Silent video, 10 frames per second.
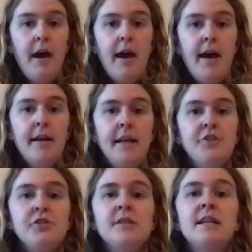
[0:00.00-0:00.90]
and
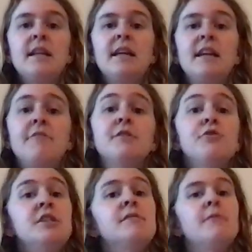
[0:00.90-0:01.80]
interestingly enough, so
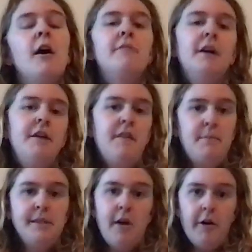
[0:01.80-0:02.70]
she's a very
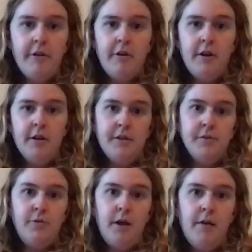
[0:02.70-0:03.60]
famous author in the
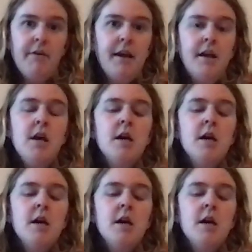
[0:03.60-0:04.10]
story, right?